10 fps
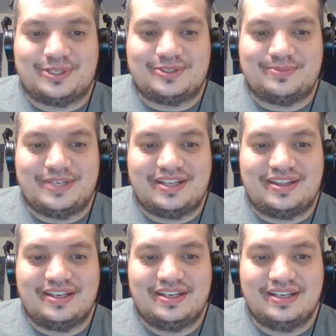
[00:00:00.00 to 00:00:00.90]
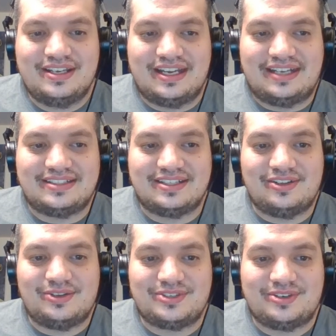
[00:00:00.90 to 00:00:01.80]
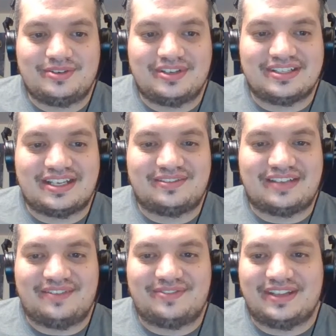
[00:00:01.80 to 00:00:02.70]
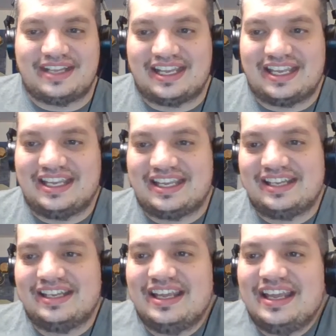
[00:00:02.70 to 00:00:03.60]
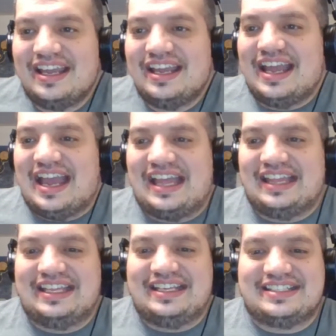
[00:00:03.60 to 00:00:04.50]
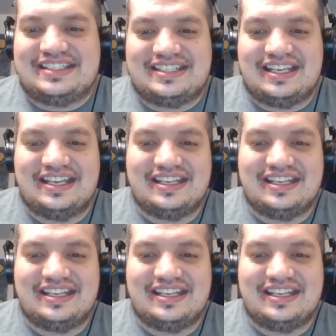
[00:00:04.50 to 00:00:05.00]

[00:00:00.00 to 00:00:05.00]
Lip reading: Will Smith as the closer, because I feel like he can at least